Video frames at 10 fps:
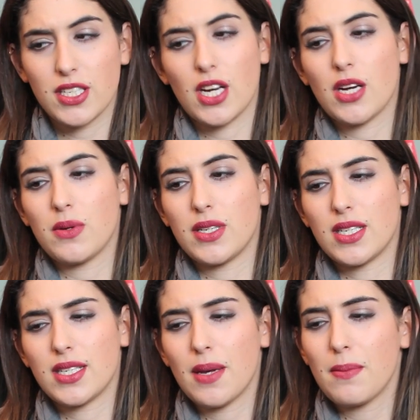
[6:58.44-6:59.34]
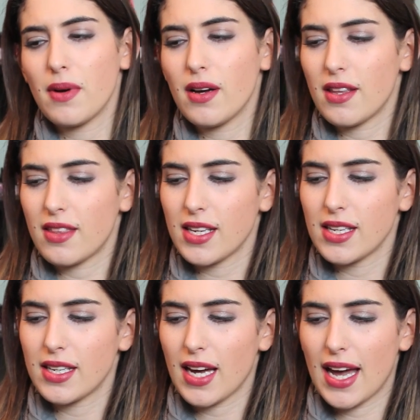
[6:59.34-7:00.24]
video in December, I
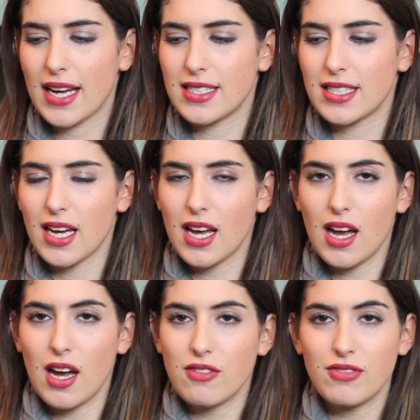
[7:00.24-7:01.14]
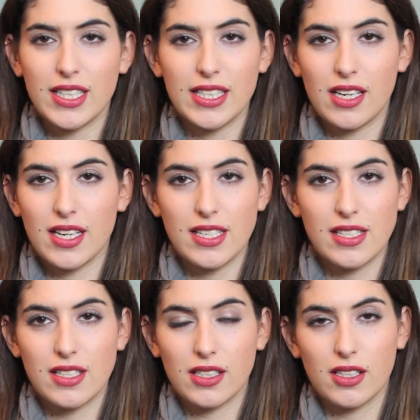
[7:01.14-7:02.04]
think, and really
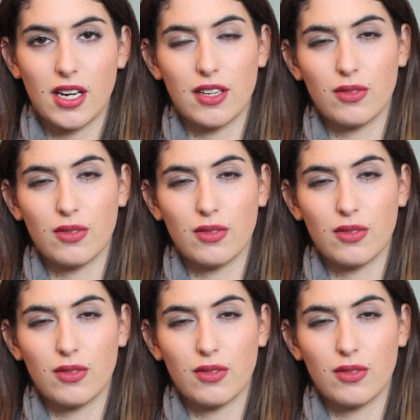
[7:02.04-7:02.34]
nice kind